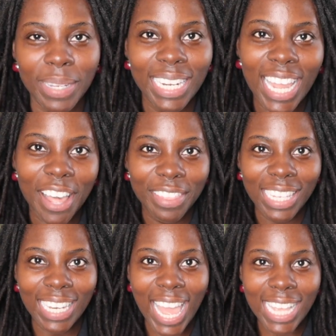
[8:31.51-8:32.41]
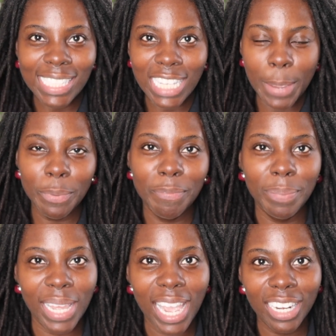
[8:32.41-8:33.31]
Now, the last type of
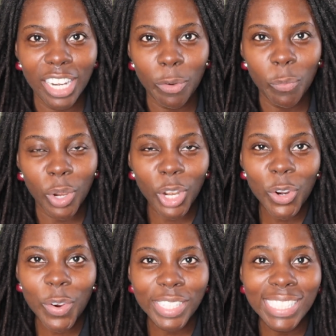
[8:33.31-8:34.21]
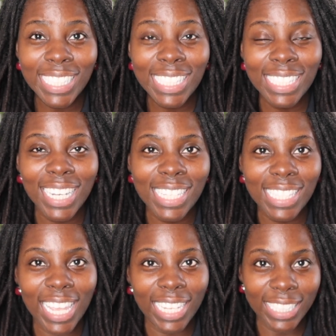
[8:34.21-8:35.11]
plan that we're going to discuss
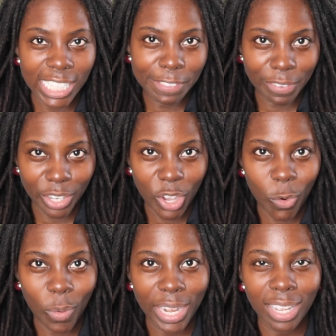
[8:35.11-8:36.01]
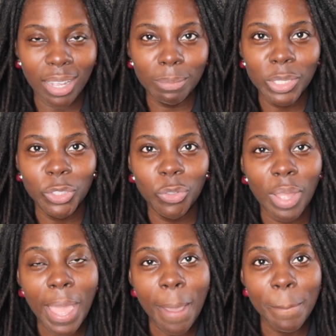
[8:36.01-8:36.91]
in this video when it comes
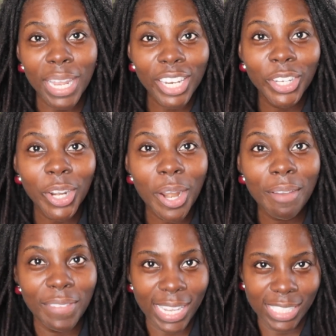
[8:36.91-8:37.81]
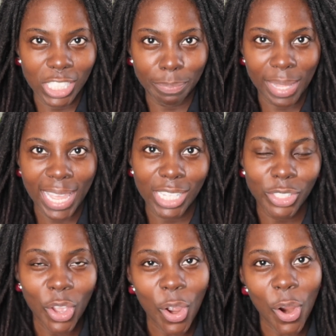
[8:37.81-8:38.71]
to Medicare Advantage Plans
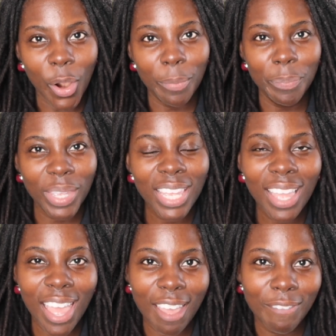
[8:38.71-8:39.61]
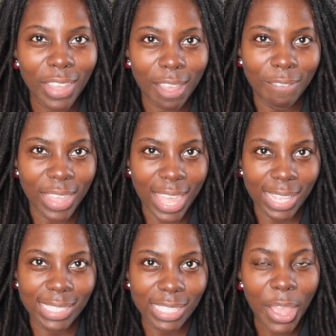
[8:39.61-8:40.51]
are
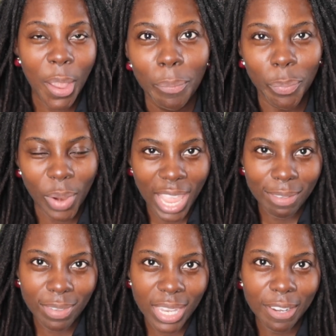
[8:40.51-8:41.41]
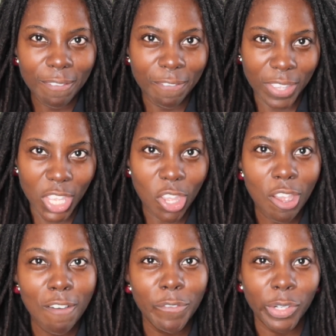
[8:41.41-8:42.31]
PFFS, Private
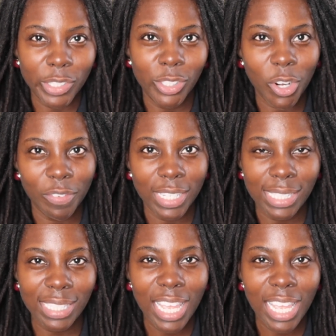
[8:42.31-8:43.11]
Fee for Service.